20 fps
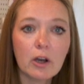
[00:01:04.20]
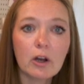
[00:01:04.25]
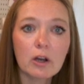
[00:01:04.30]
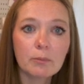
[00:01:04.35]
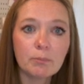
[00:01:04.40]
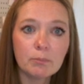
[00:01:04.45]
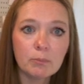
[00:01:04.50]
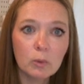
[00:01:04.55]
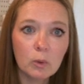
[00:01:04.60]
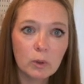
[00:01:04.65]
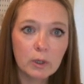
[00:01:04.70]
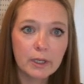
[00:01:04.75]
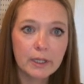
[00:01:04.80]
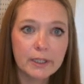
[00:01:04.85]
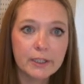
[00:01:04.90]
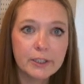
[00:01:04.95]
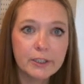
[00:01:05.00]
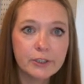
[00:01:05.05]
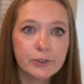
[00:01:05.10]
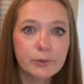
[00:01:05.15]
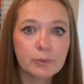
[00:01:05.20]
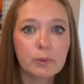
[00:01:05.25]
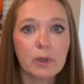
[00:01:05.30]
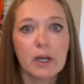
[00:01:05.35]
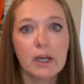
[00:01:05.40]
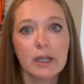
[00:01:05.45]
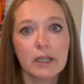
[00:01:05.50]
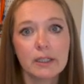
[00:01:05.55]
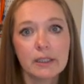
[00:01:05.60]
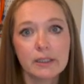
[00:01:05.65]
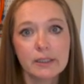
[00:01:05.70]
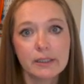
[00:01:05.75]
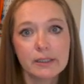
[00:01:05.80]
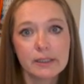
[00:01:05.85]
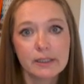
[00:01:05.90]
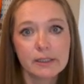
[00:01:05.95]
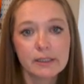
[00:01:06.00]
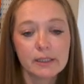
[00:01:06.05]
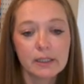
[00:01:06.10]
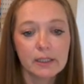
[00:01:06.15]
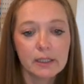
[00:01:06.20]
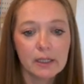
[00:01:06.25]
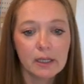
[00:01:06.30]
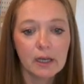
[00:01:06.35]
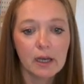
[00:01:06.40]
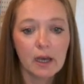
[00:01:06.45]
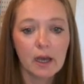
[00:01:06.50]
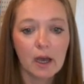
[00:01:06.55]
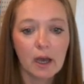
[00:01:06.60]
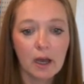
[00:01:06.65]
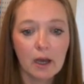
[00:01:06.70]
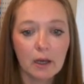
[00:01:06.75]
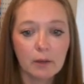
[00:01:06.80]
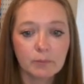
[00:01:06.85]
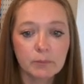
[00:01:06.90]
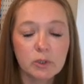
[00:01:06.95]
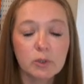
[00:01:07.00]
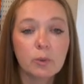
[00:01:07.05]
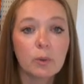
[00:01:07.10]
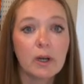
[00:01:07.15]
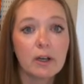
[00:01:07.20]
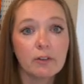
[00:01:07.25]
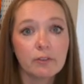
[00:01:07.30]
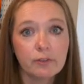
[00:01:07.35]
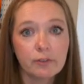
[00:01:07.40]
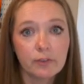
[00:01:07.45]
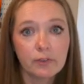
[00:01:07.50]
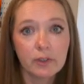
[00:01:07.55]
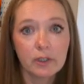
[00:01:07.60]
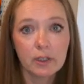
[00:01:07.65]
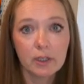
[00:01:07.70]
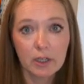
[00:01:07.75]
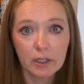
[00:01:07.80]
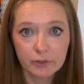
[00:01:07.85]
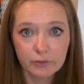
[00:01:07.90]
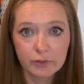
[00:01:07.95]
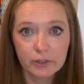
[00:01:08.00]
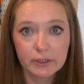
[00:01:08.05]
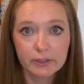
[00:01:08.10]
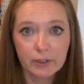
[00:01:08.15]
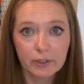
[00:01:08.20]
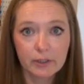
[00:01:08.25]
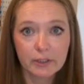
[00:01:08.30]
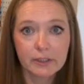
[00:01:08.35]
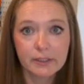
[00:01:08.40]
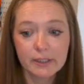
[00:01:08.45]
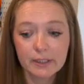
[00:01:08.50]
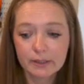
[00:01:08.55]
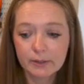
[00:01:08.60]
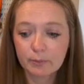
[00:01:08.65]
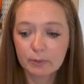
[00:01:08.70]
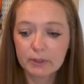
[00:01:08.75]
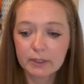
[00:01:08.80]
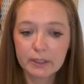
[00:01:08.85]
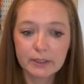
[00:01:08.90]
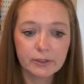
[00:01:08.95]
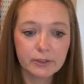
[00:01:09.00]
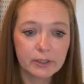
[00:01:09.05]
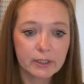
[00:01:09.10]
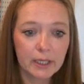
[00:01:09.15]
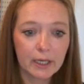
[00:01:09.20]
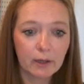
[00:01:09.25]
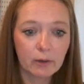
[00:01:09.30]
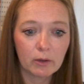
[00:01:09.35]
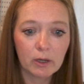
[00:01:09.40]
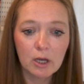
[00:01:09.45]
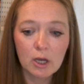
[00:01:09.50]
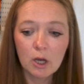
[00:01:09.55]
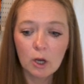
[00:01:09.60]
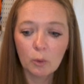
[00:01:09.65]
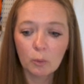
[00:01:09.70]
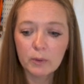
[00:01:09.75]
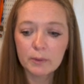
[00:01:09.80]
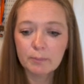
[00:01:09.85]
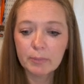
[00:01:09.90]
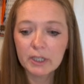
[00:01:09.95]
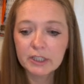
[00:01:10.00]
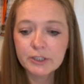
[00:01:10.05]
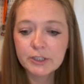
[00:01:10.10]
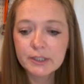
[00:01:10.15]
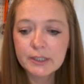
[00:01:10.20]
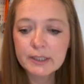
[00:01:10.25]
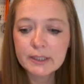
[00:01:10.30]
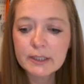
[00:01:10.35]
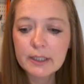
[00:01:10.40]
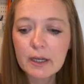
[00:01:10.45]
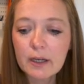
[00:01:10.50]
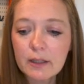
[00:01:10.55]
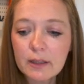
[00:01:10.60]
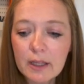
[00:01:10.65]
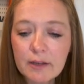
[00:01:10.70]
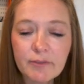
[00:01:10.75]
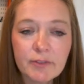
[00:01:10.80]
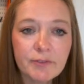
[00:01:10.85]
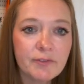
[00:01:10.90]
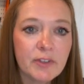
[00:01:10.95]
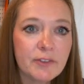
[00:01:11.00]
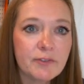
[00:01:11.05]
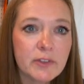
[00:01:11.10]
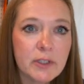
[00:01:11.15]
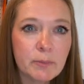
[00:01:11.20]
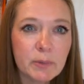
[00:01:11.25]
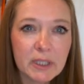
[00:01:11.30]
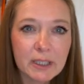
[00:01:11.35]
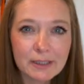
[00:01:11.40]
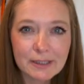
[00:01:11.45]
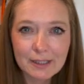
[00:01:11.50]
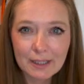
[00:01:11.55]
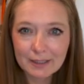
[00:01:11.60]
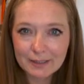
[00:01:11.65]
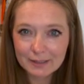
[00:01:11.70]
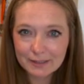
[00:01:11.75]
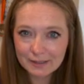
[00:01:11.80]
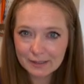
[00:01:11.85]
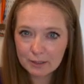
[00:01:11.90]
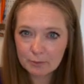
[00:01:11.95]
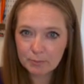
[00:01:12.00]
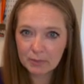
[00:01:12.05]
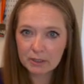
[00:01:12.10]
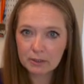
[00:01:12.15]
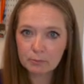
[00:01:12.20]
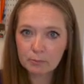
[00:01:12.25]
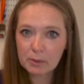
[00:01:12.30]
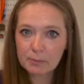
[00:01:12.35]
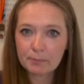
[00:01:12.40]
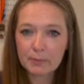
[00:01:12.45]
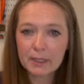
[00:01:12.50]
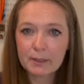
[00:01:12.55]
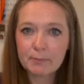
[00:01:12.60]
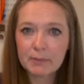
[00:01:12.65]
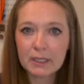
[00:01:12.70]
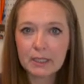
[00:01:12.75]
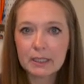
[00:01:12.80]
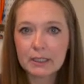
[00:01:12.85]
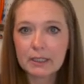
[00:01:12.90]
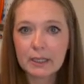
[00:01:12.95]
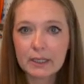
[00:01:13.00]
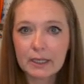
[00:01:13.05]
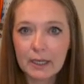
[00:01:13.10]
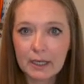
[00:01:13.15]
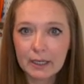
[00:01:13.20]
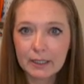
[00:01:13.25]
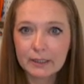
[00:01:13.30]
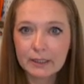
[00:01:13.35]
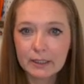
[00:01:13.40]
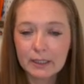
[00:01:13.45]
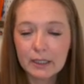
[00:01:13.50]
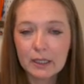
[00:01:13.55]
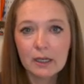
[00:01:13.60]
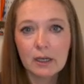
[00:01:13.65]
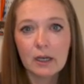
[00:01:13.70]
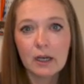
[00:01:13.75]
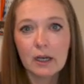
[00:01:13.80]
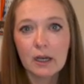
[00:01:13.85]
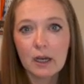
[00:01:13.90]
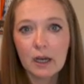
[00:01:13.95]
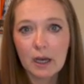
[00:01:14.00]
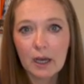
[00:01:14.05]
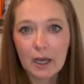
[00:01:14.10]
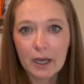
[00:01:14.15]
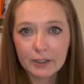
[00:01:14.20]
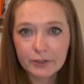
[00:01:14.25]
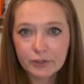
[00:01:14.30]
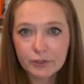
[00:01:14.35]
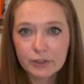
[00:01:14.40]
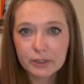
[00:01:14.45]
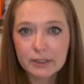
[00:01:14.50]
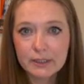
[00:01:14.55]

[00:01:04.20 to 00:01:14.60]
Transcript: our mortgage was um, $1,200. That's what they took out. We budgeted $1,150 because that is the minimum payment and I had extra